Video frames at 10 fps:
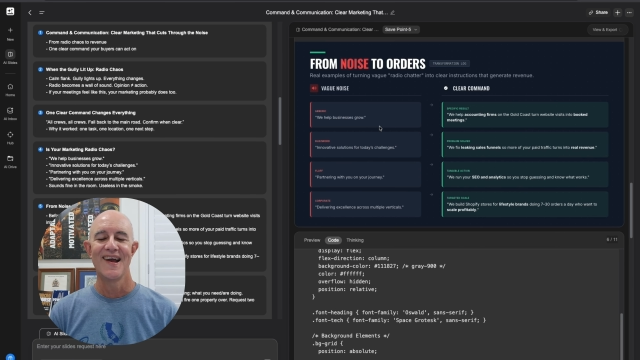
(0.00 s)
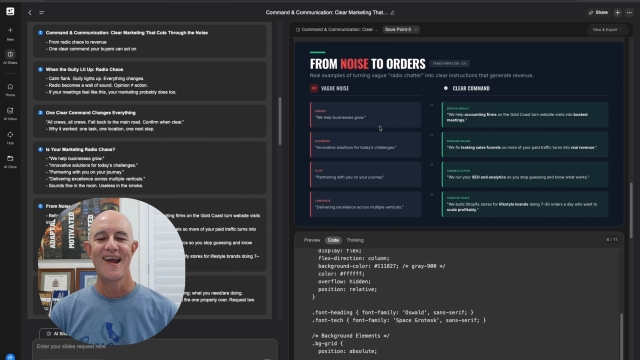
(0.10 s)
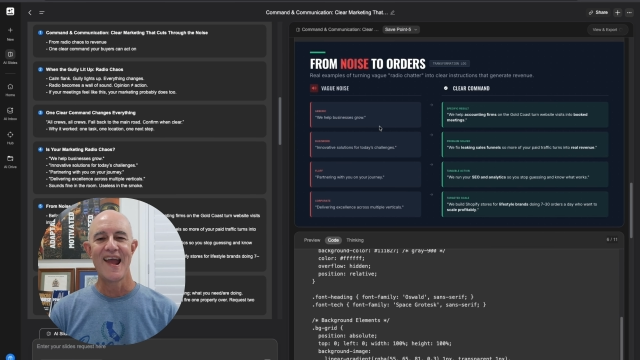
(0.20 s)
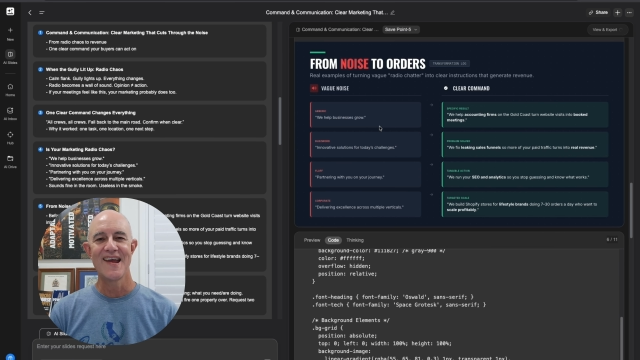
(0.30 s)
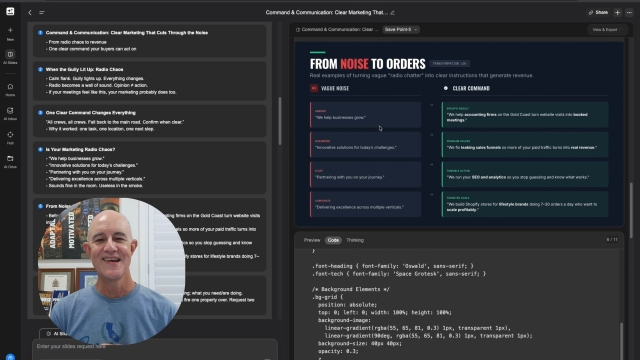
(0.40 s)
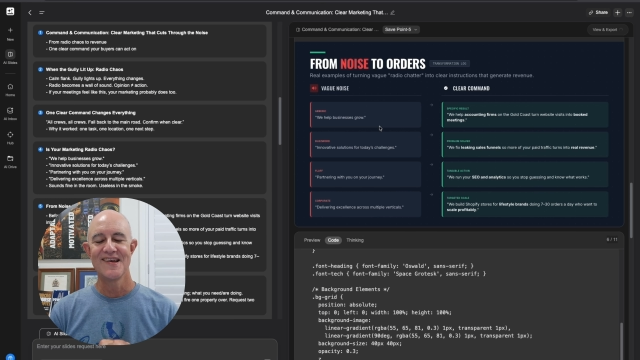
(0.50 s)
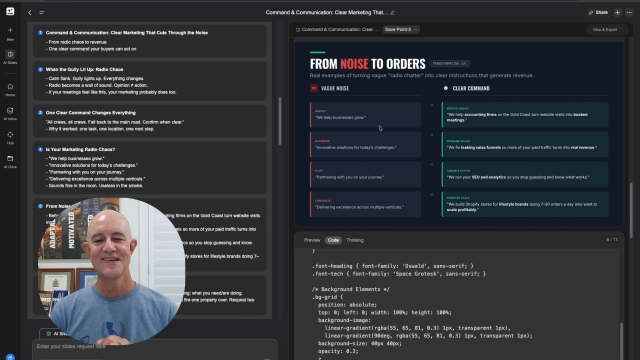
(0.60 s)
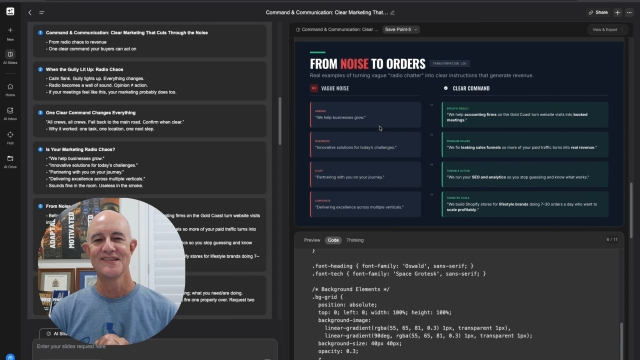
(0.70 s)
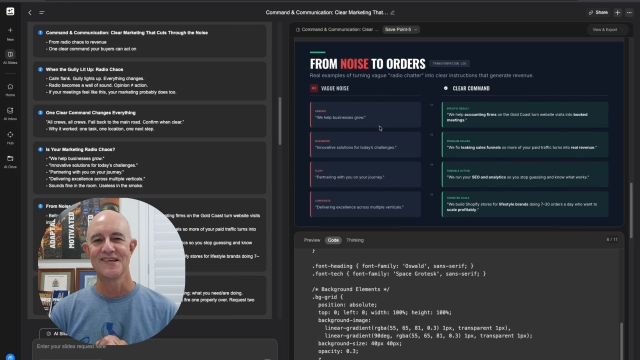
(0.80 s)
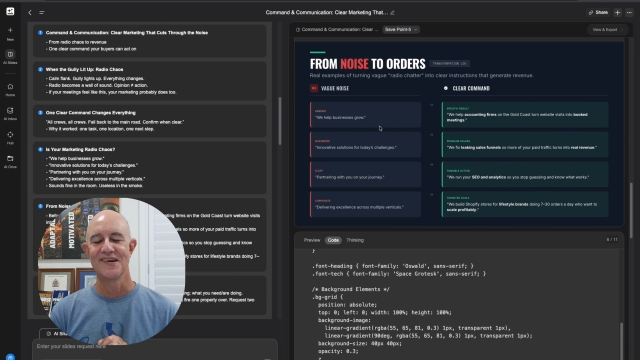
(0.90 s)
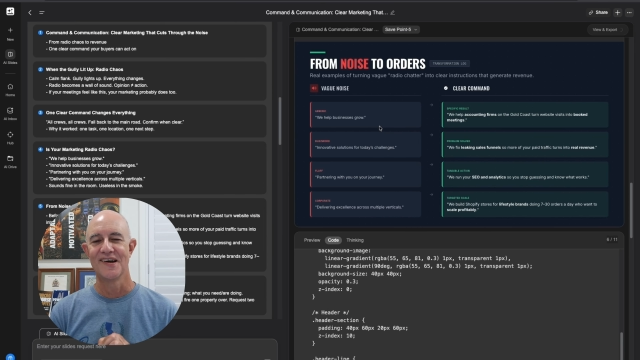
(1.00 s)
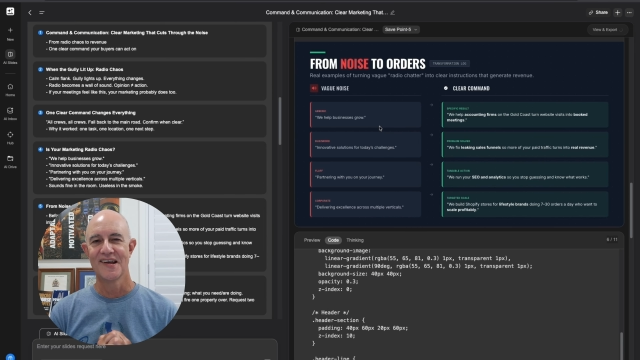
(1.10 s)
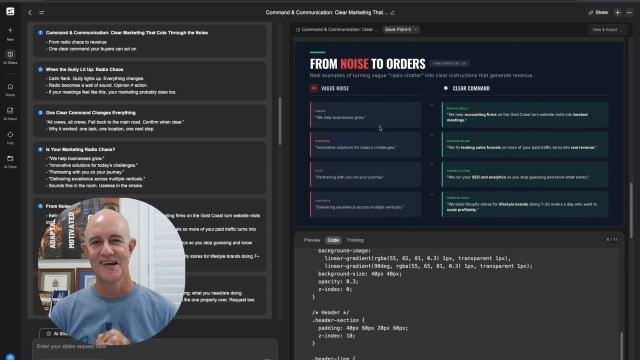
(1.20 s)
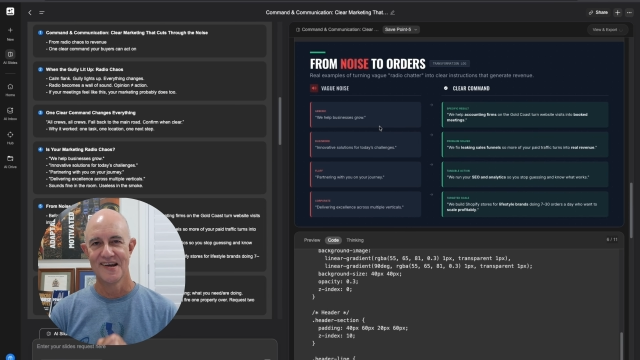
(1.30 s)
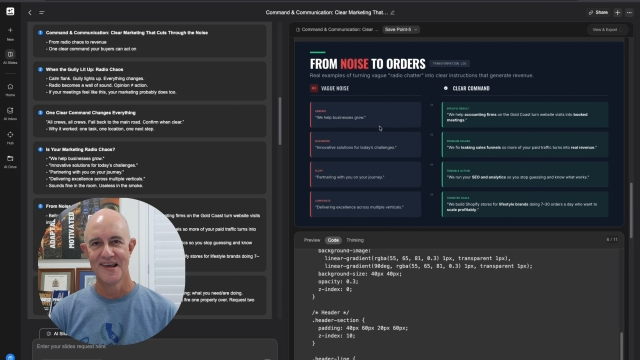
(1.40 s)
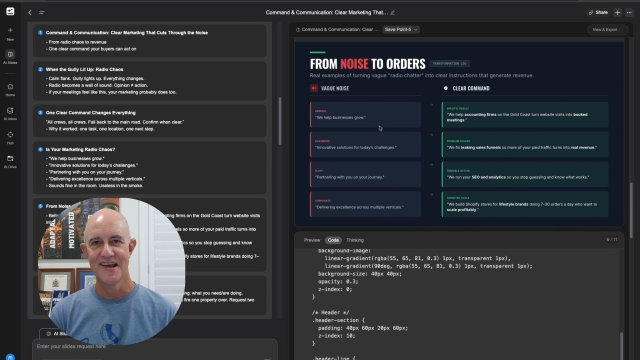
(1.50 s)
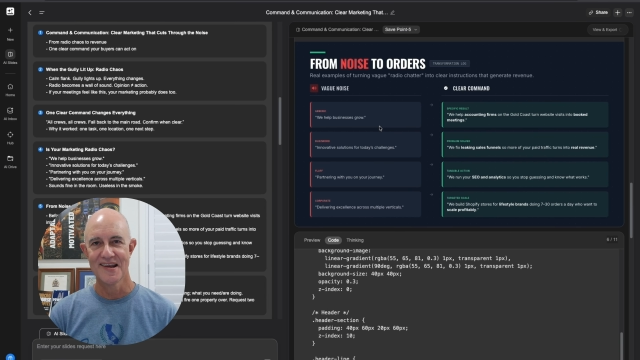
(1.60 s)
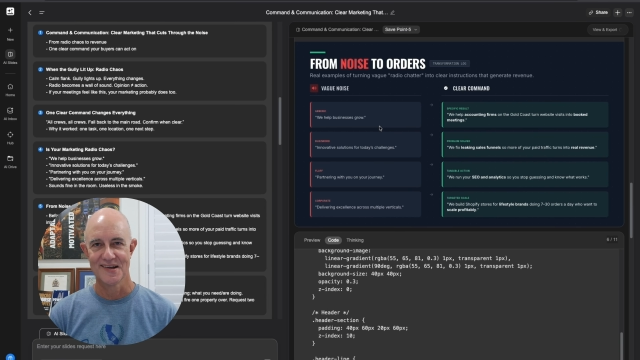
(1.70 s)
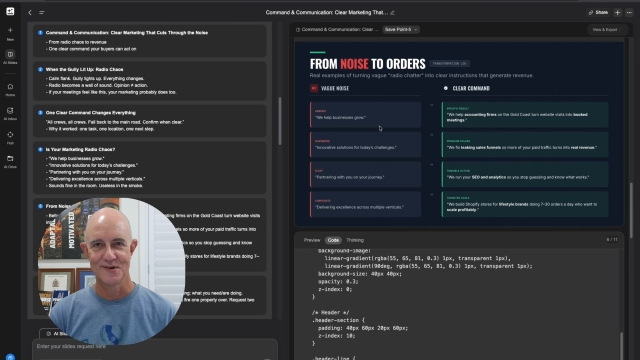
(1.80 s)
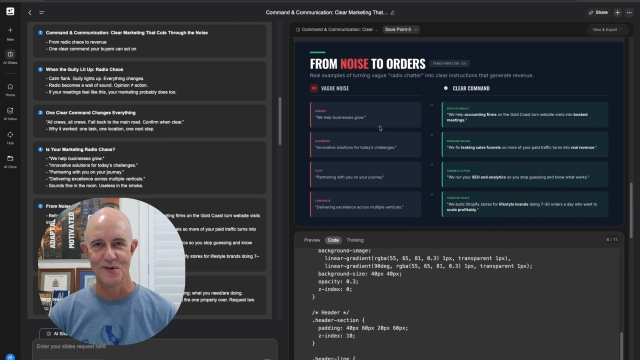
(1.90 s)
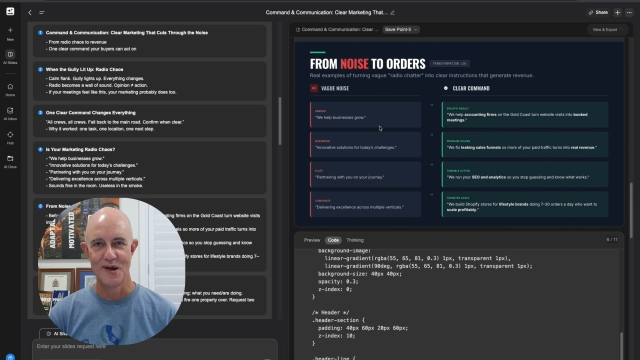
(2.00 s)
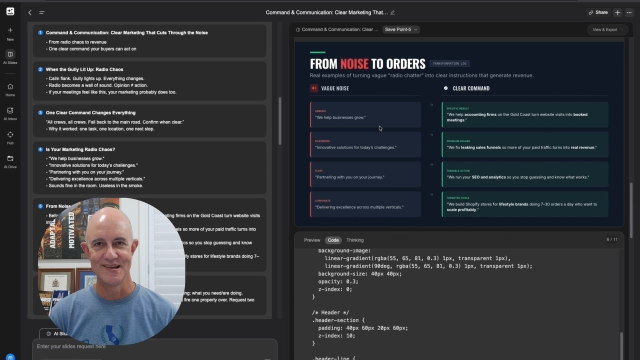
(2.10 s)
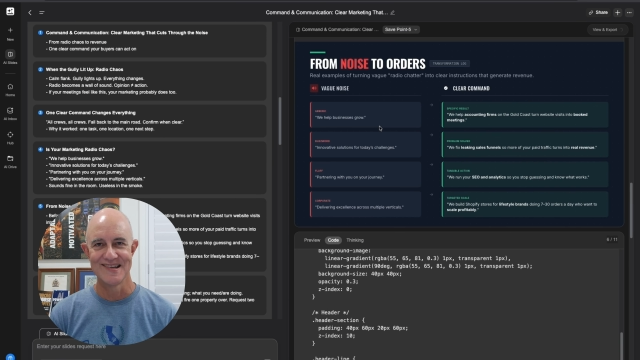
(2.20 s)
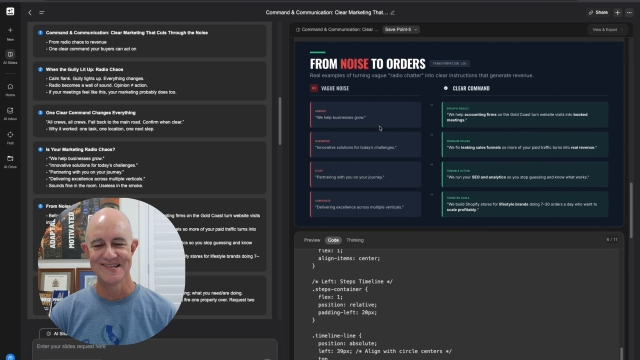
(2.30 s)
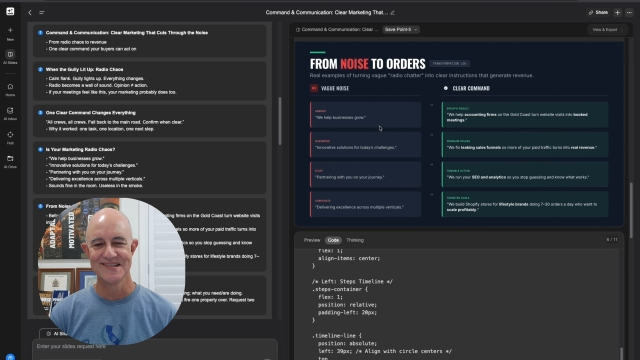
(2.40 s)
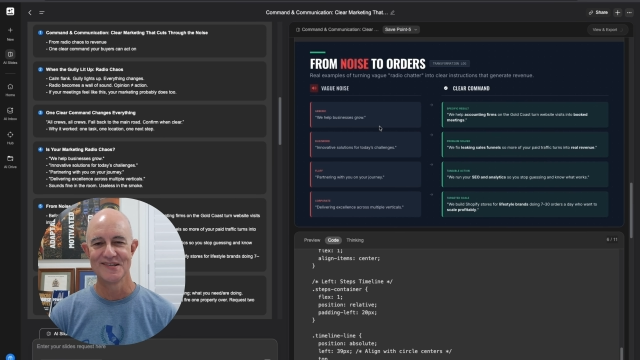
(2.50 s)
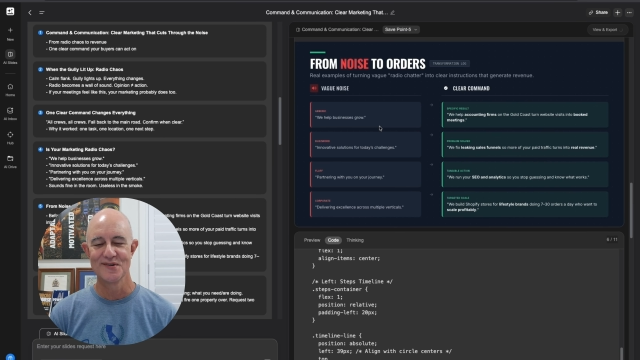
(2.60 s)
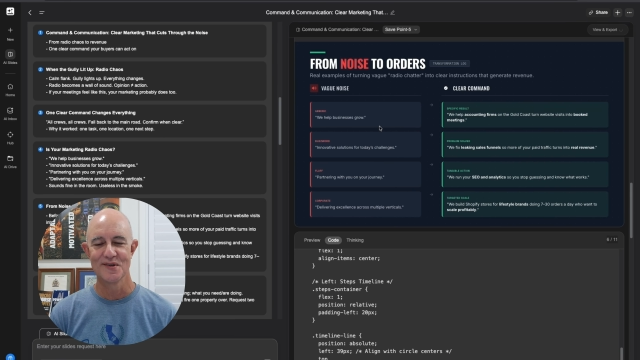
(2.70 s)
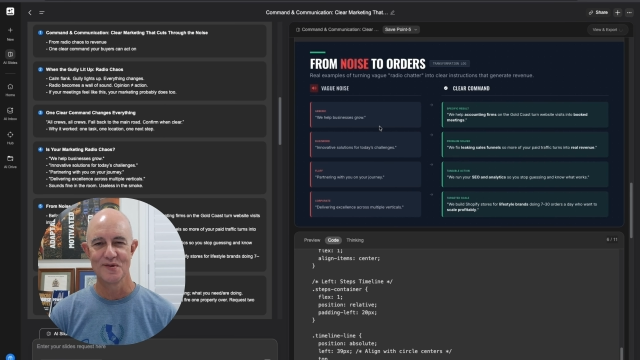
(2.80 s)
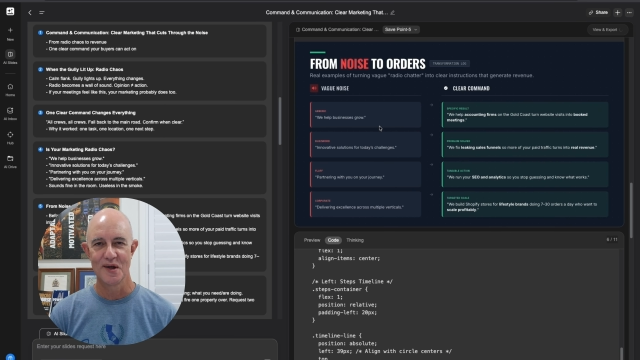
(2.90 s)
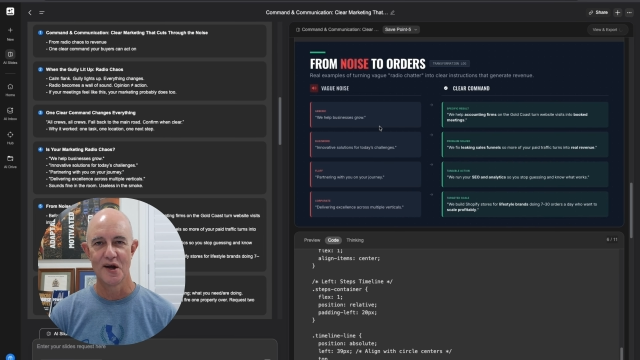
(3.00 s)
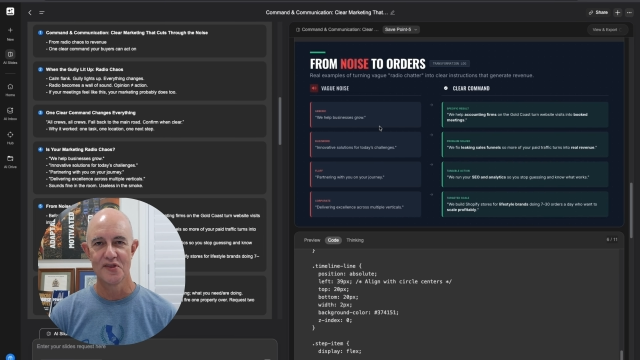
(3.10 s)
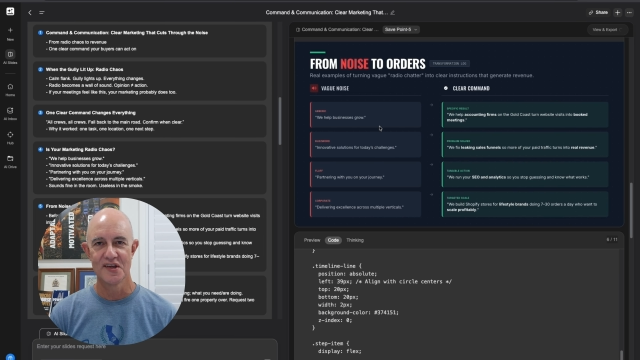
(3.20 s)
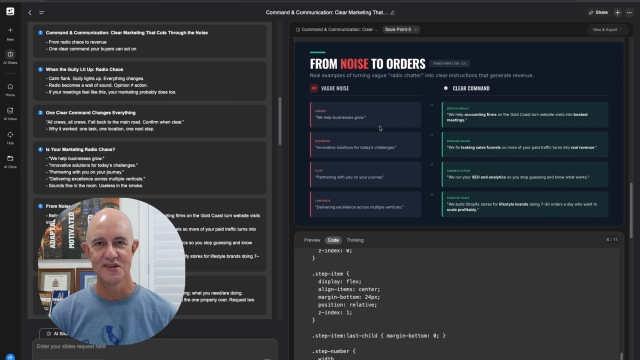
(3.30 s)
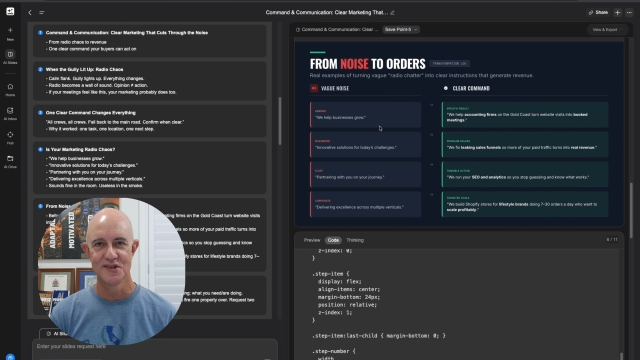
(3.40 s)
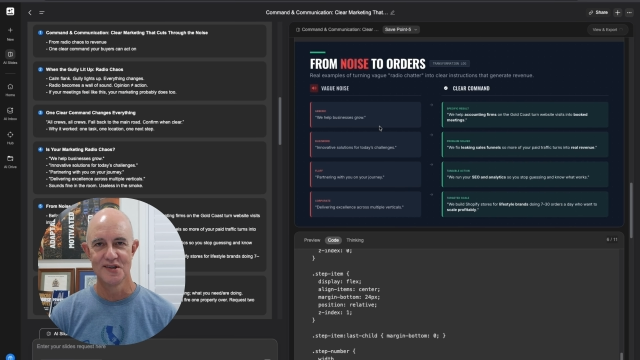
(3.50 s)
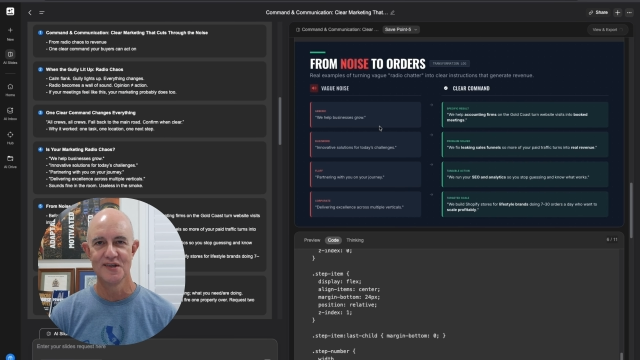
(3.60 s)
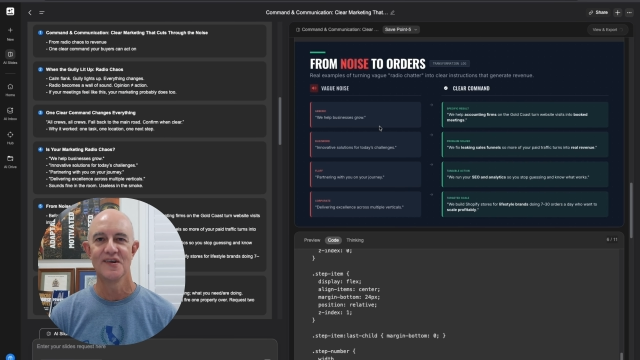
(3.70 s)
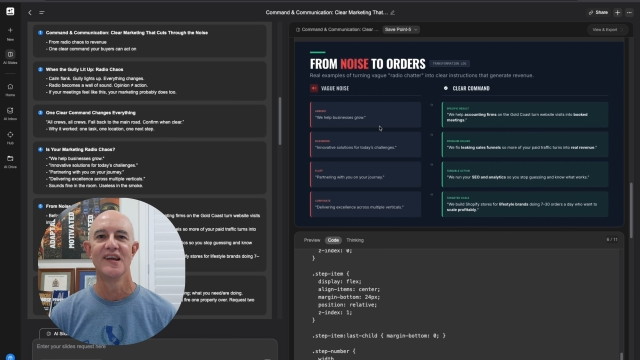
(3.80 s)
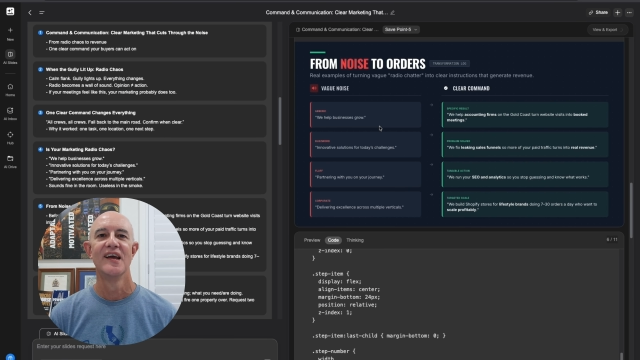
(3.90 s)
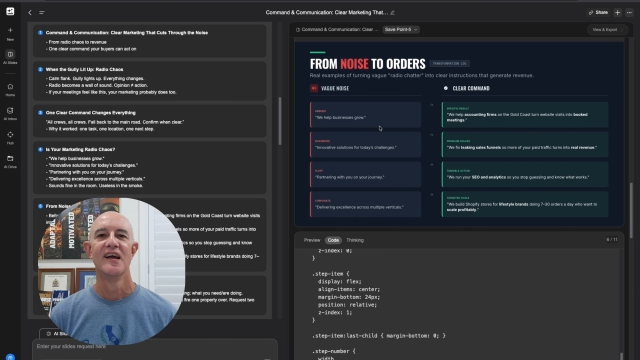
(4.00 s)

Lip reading: And I can't handle it when it doesn't do it the way I think it should do it.